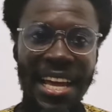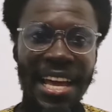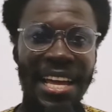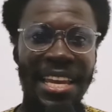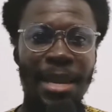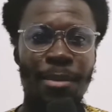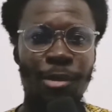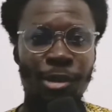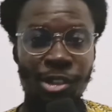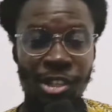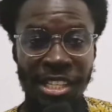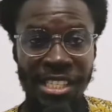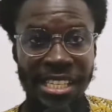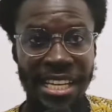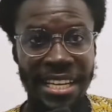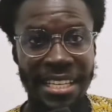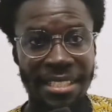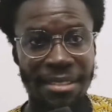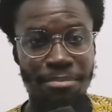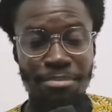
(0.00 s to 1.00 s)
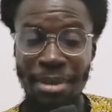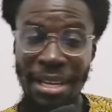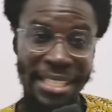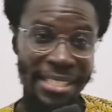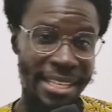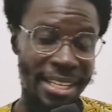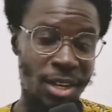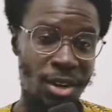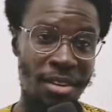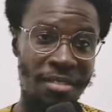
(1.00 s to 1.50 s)
and a musician
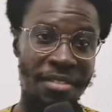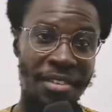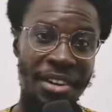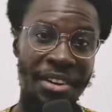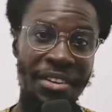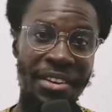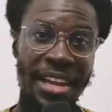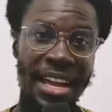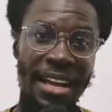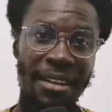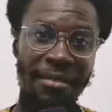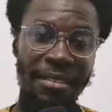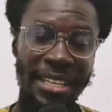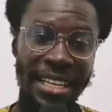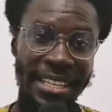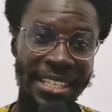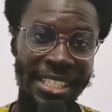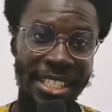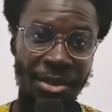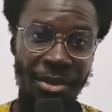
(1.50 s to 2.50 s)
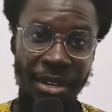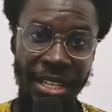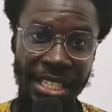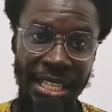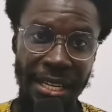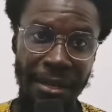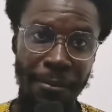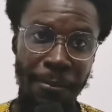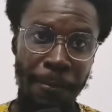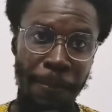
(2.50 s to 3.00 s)
based in Koforidua, the Eastern
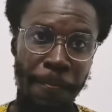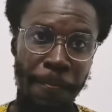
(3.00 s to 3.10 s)
region.